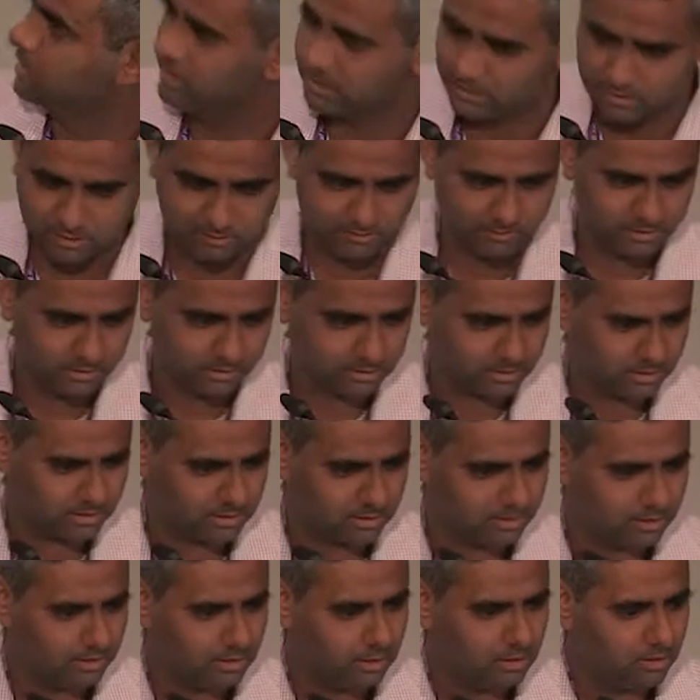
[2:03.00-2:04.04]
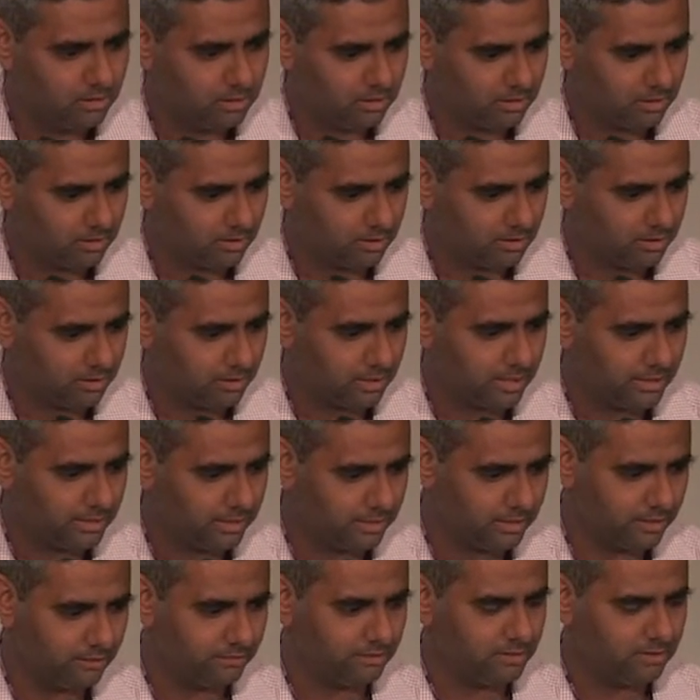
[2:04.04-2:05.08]
texture features. And
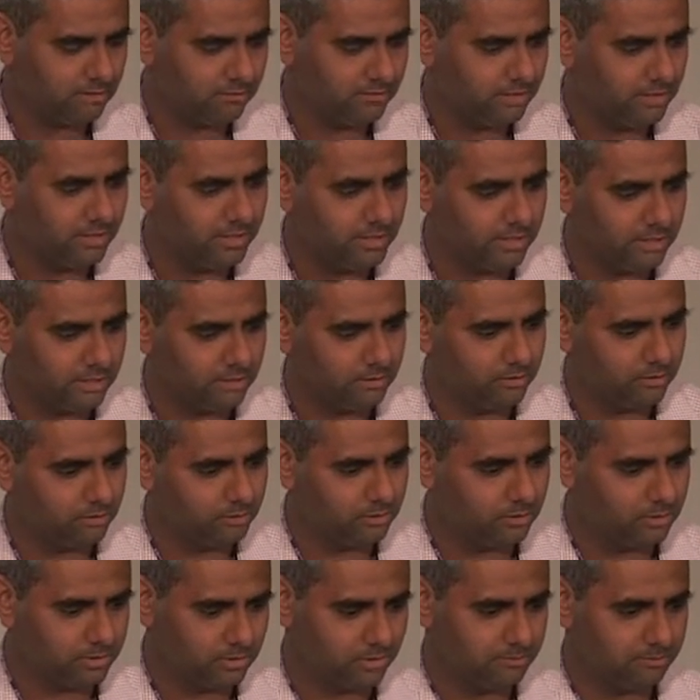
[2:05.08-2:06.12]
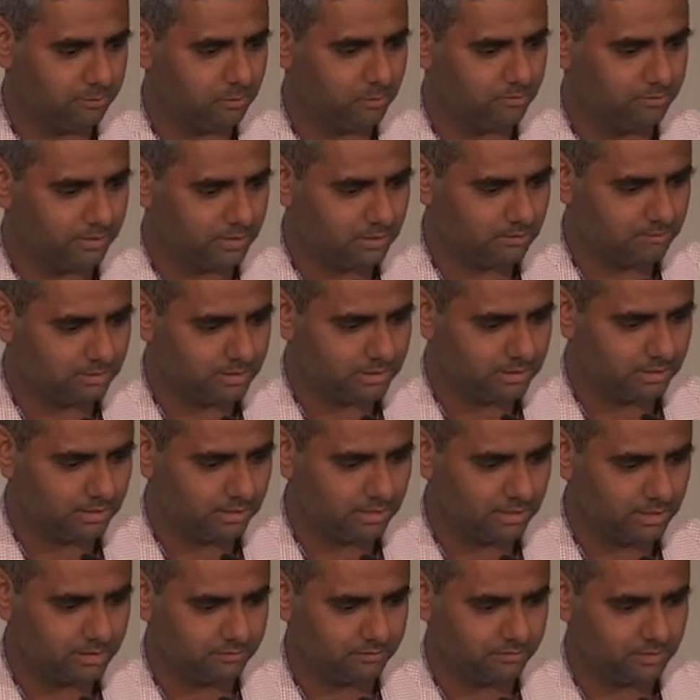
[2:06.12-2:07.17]
then we feed it into a support vector machine
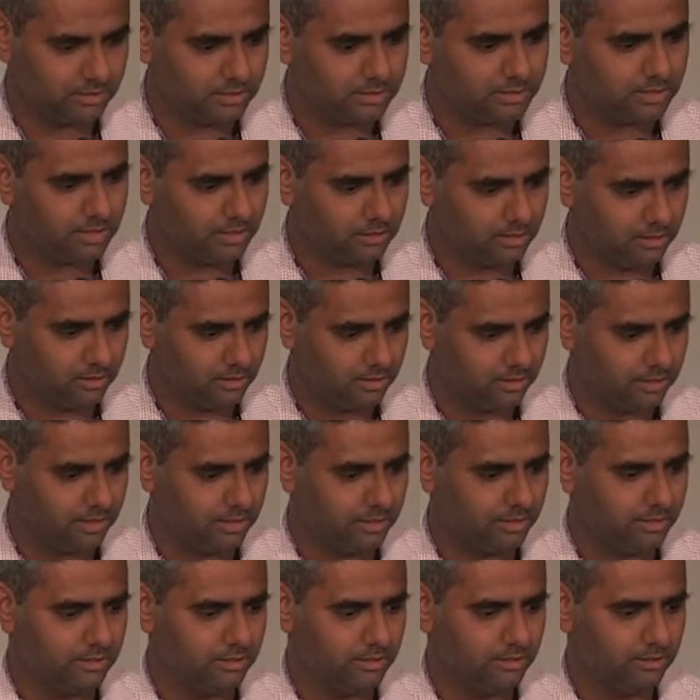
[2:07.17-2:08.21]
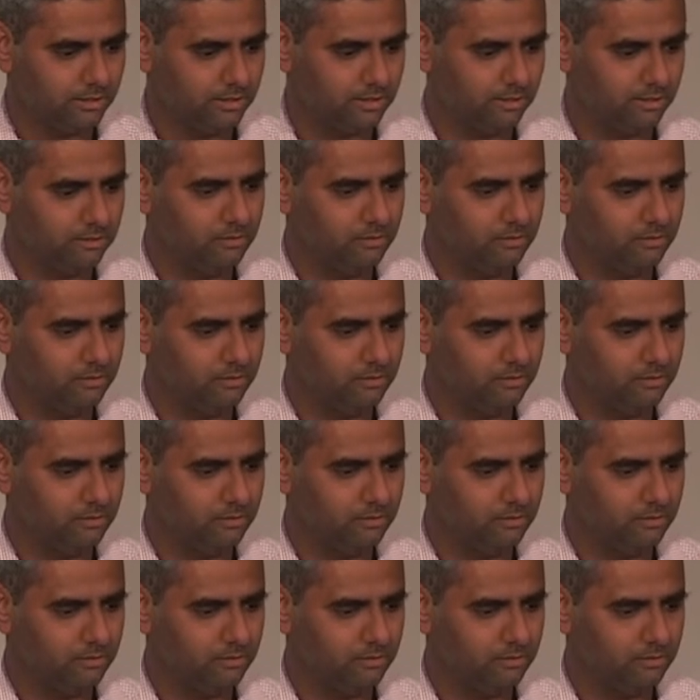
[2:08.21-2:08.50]
classifying, and then